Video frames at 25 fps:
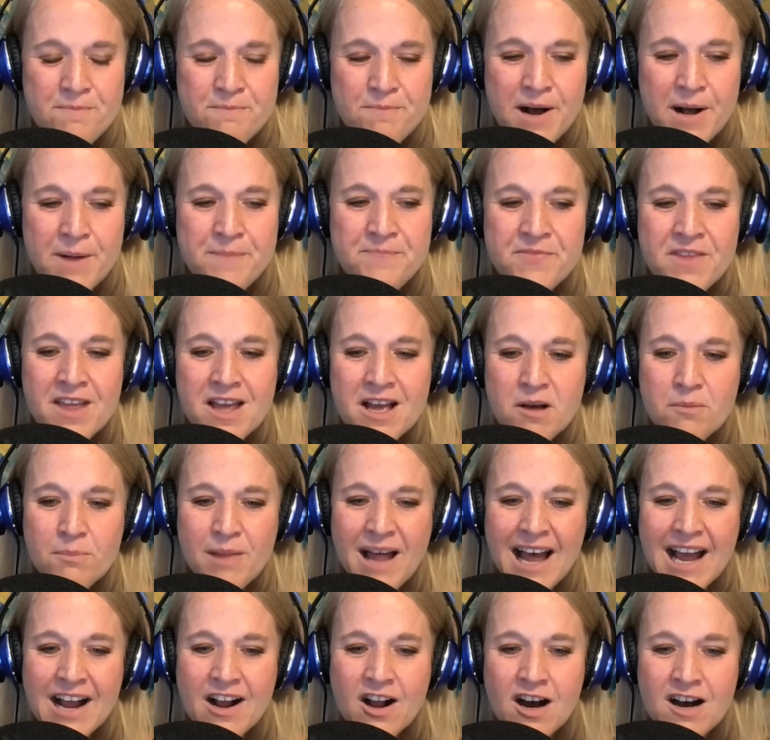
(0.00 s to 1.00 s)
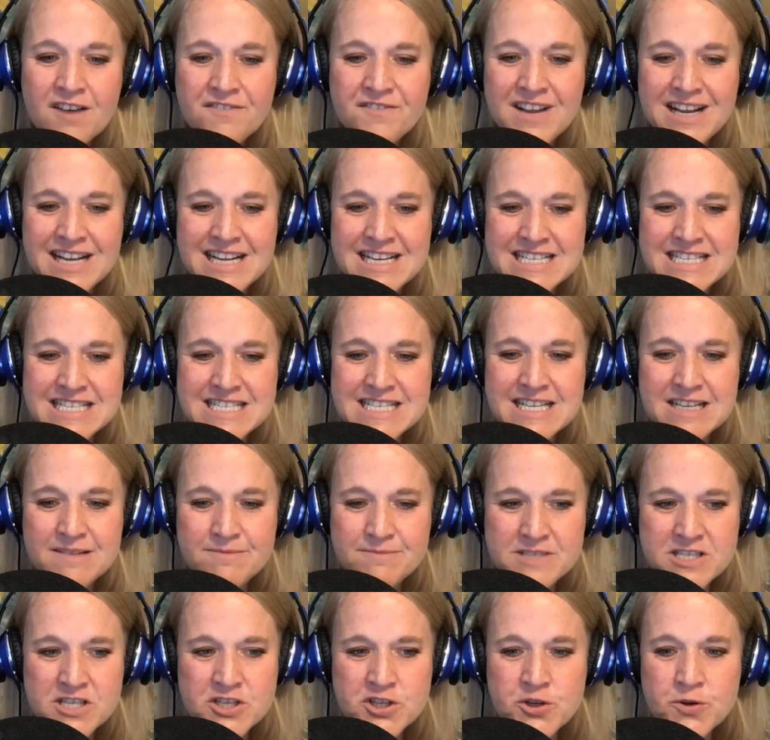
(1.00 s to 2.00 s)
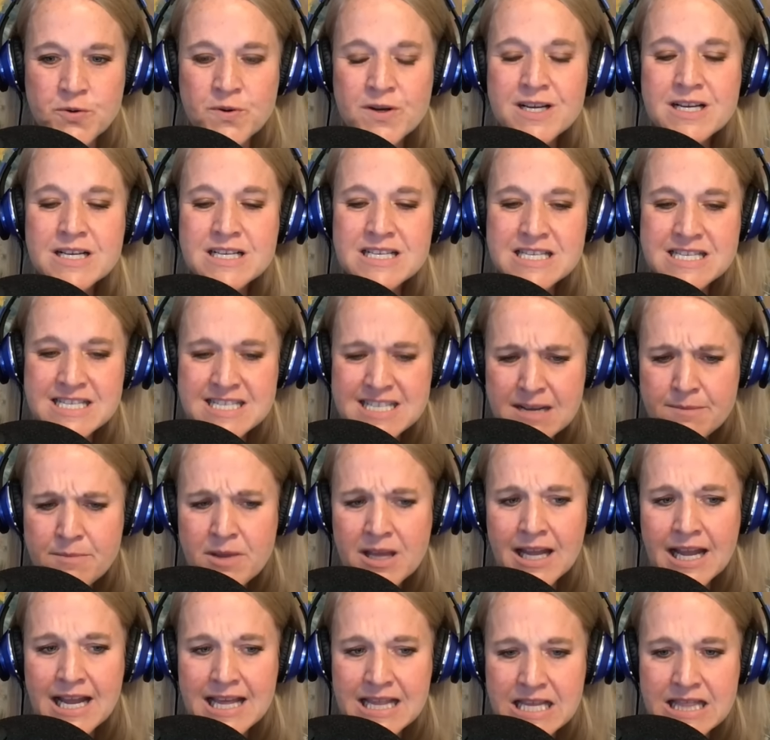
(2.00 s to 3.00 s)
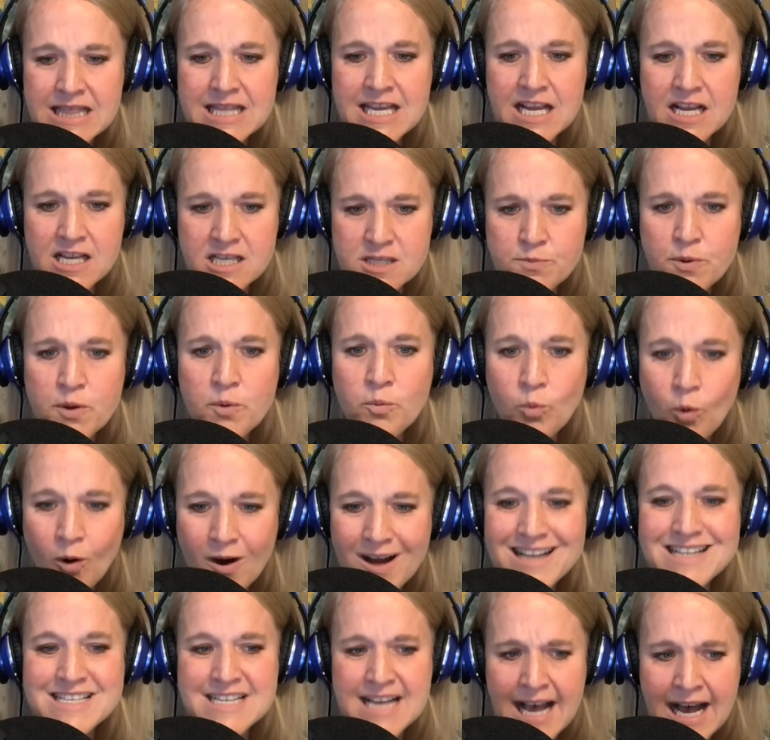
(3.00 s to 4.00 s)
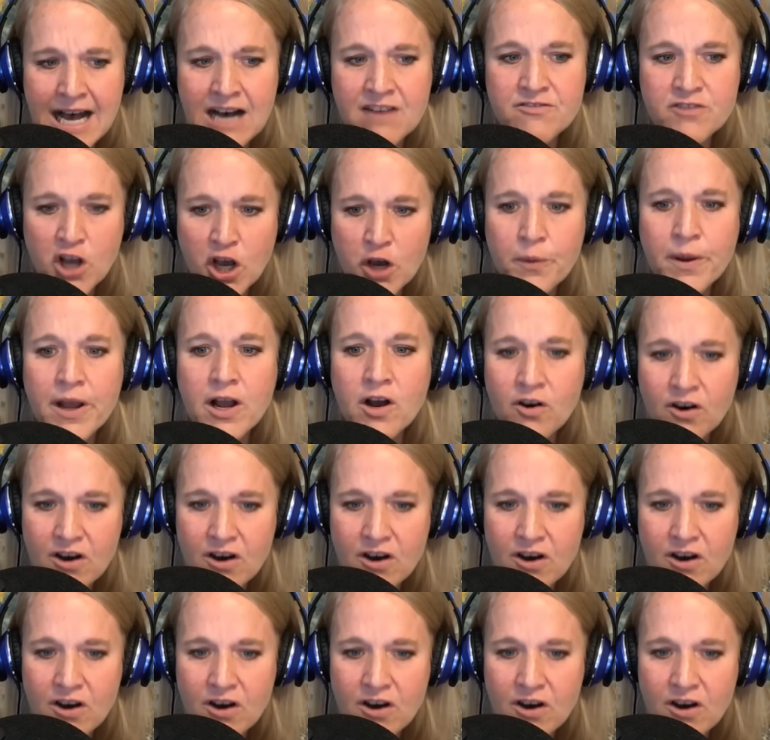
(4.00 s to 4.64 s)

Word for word: But black coffee does tend to stimulate the things we want to have going